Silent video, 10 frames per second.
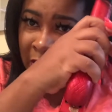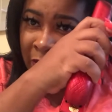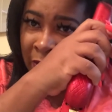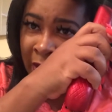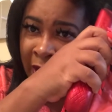
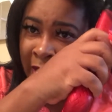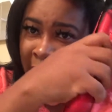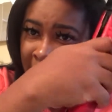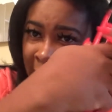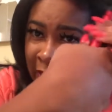
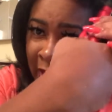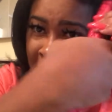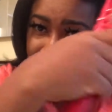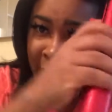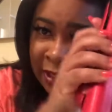okay,
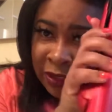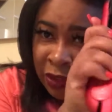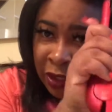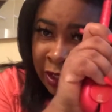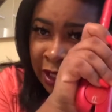and then it's
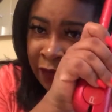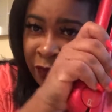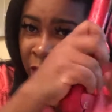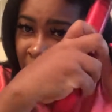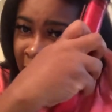going to
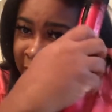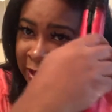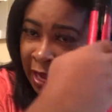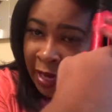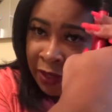give you a
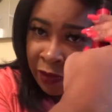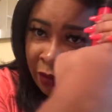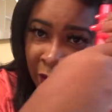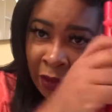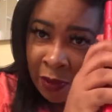tight
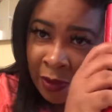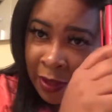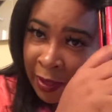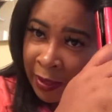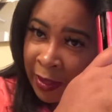curl,
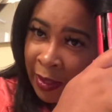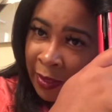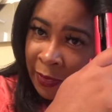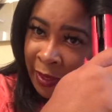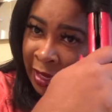
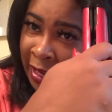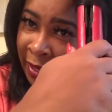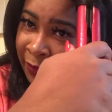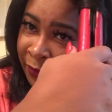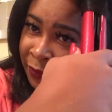and
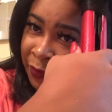then